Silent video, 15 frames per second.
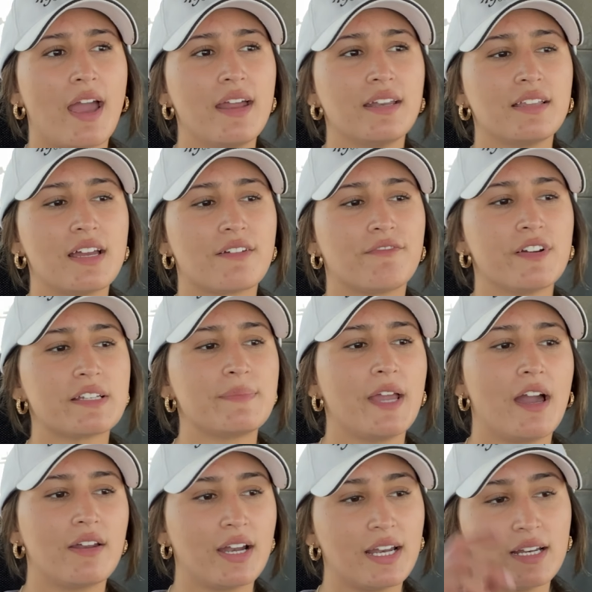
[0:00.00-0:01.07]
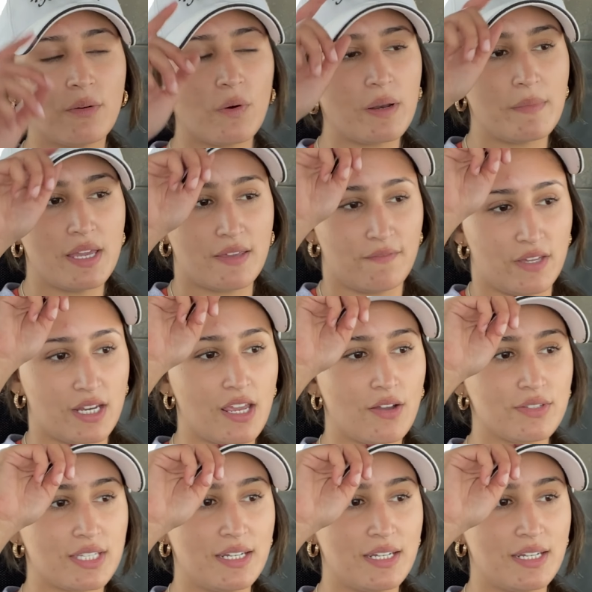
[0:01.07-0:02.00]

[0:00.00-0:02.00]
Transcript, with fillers: kind of like freaked me out I didn't want to make videos